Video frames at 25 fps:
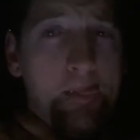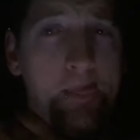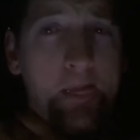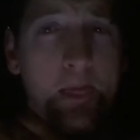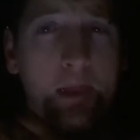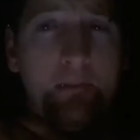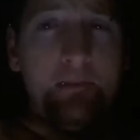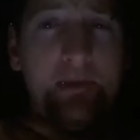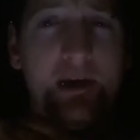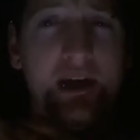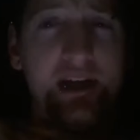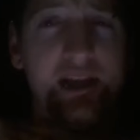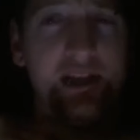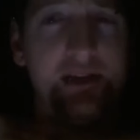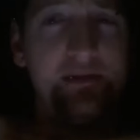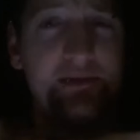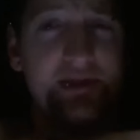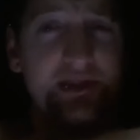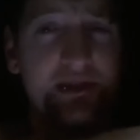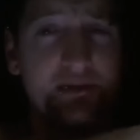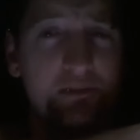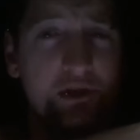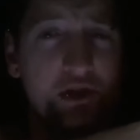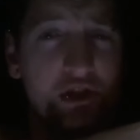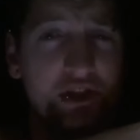my name is
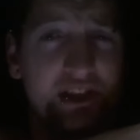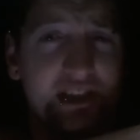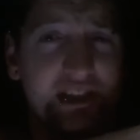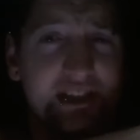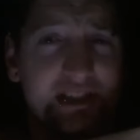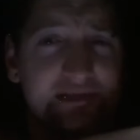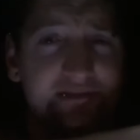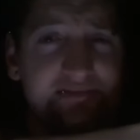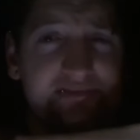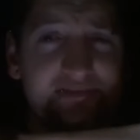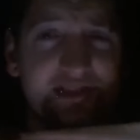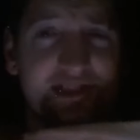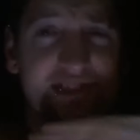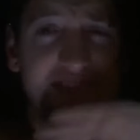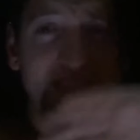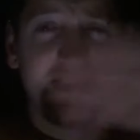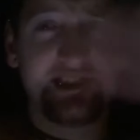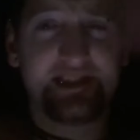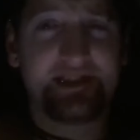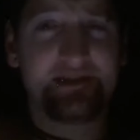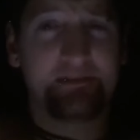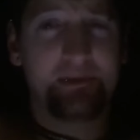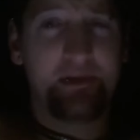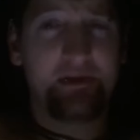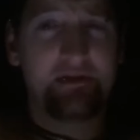Amonke and this
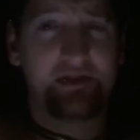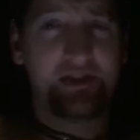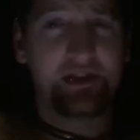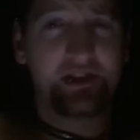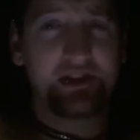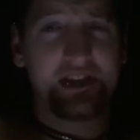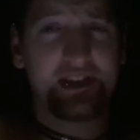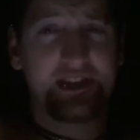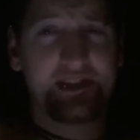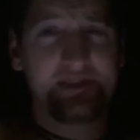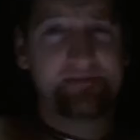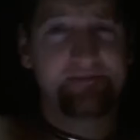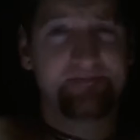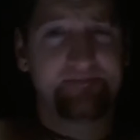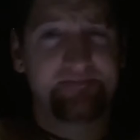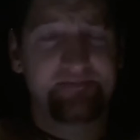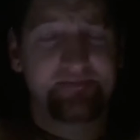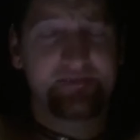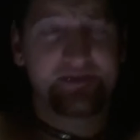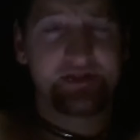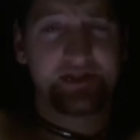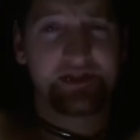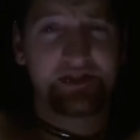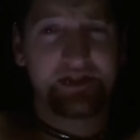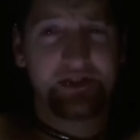is my vlog here.
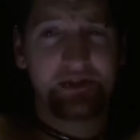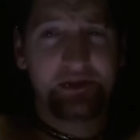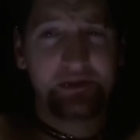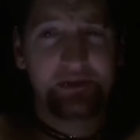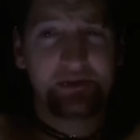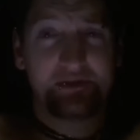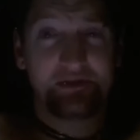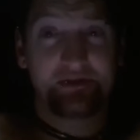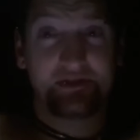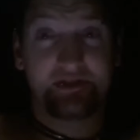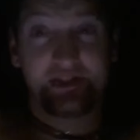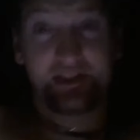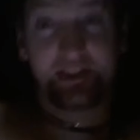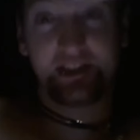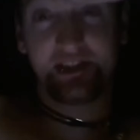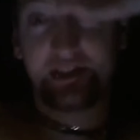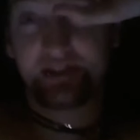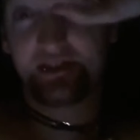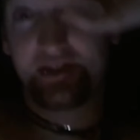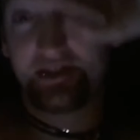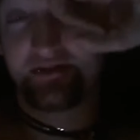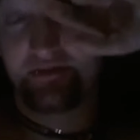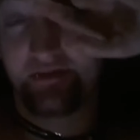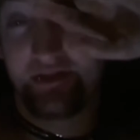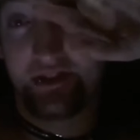So
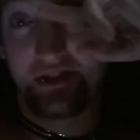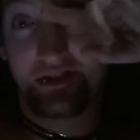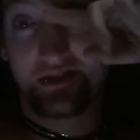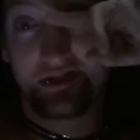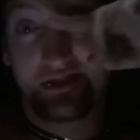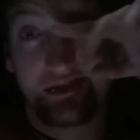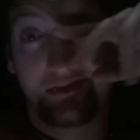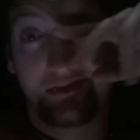today's vlog's